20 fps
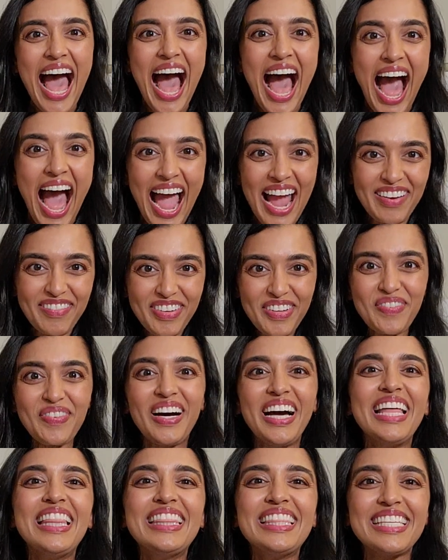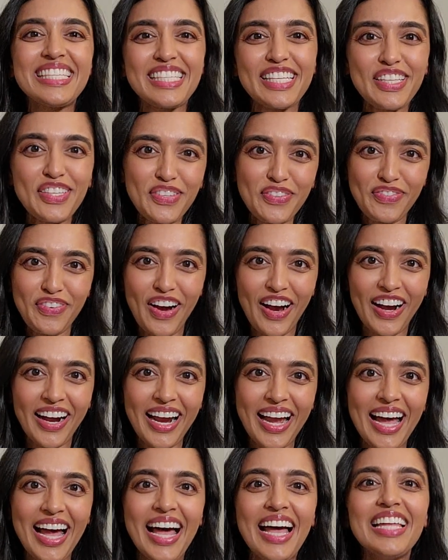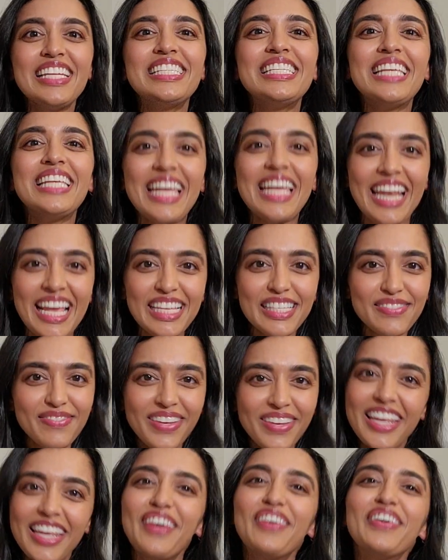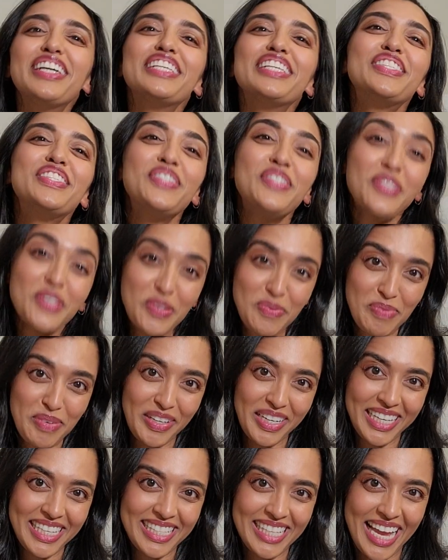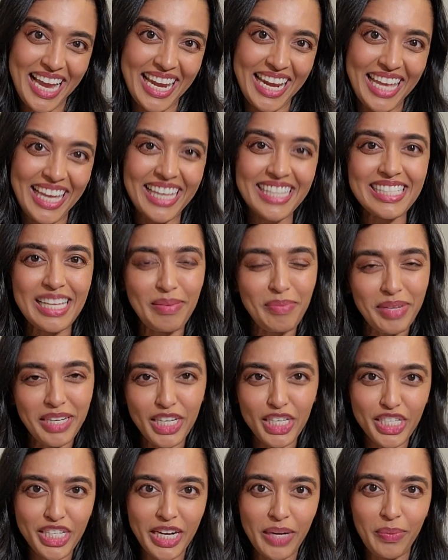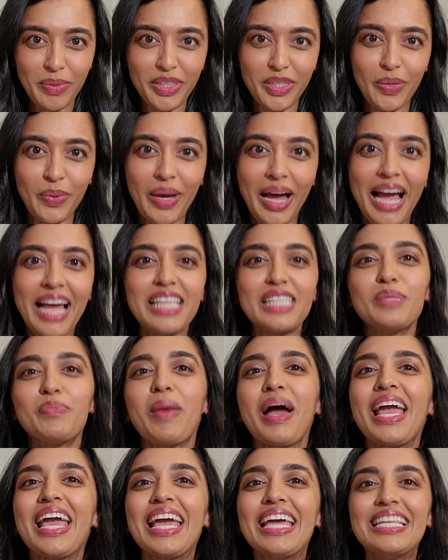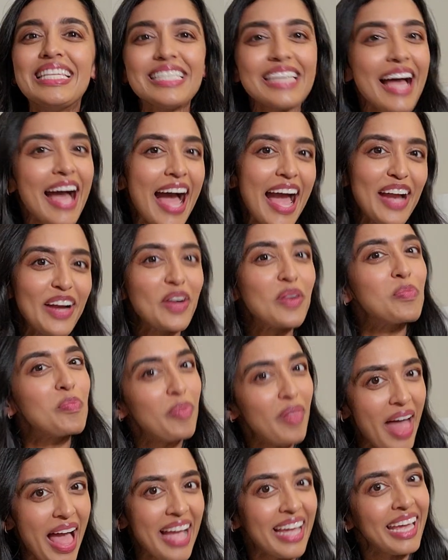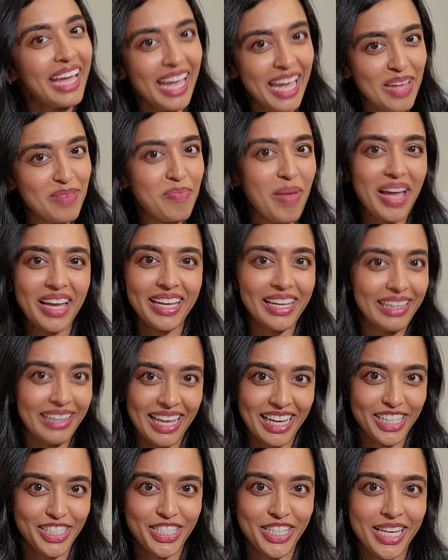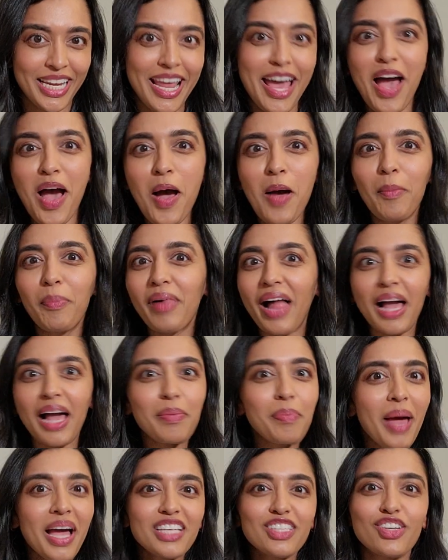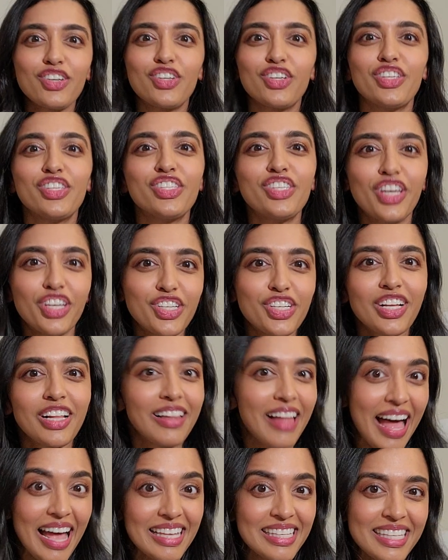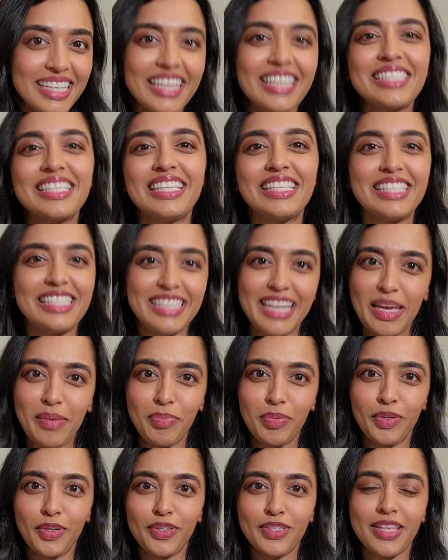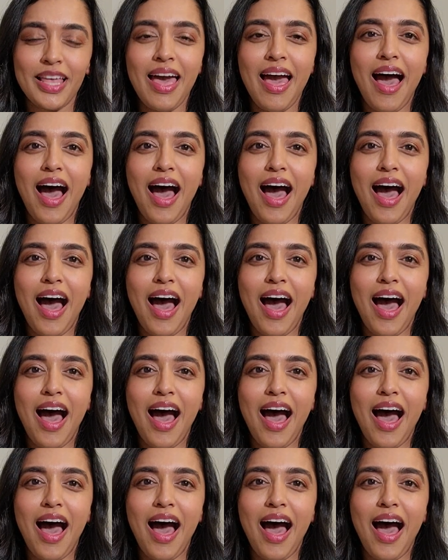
Hi everyone, this is Farah. Today's video is super exciting because I'm going to share with you guys my entire black handbag collection. Black bags are just such classics and staples